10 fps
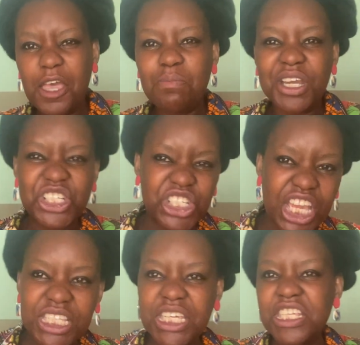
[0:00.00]

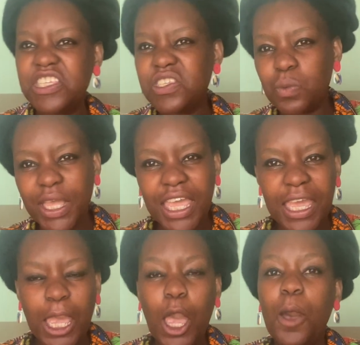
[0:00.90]
machetes
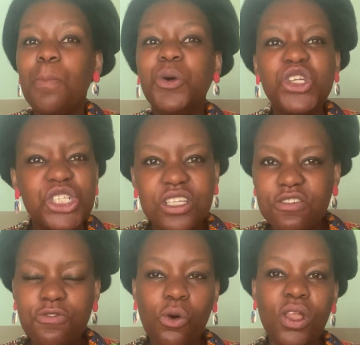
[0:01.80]
swinging, bushes
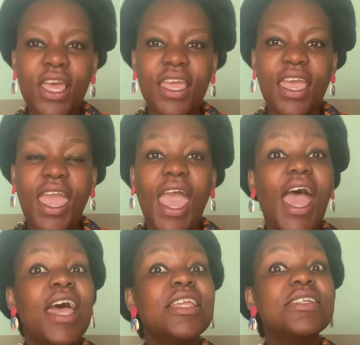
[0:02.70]
falling,
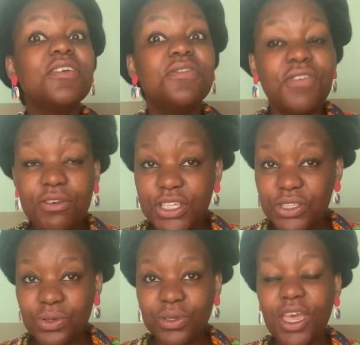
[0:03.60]
and very
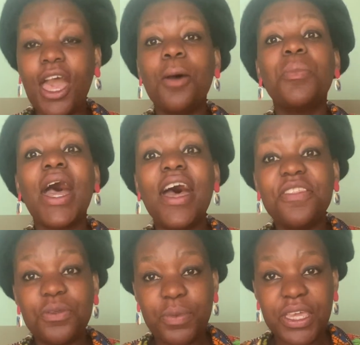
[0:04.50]
soon a path
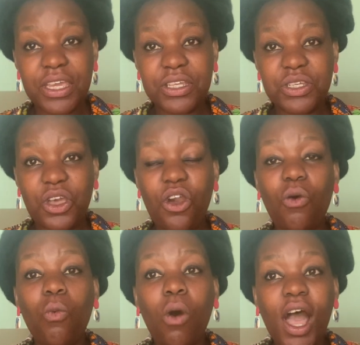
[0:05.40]
appeared,
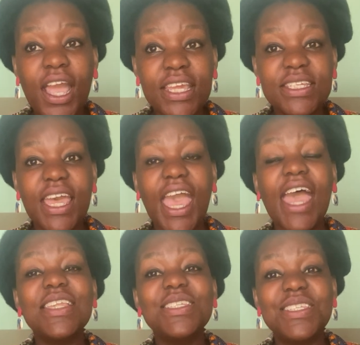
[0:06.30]
wide
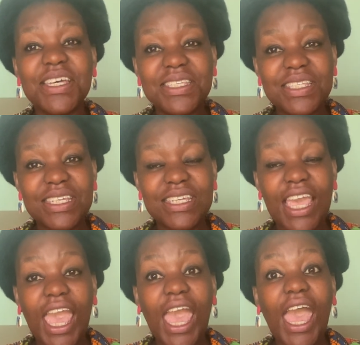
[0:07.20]
and dusty
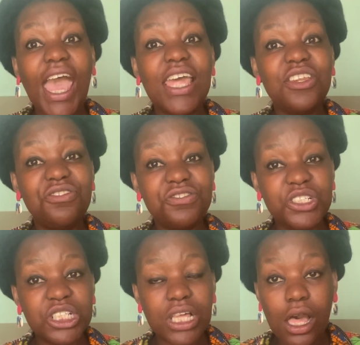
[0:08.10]
and
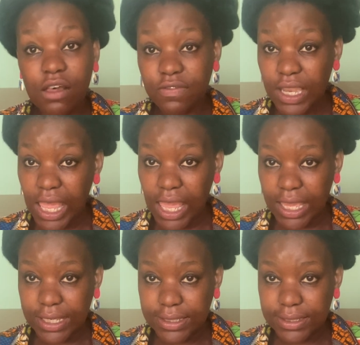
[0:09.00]
full of
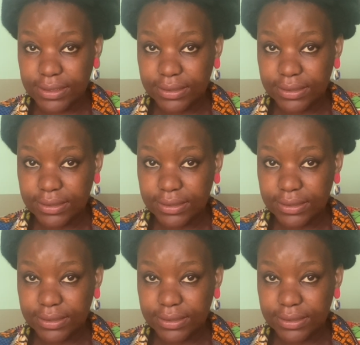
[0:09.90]
lies.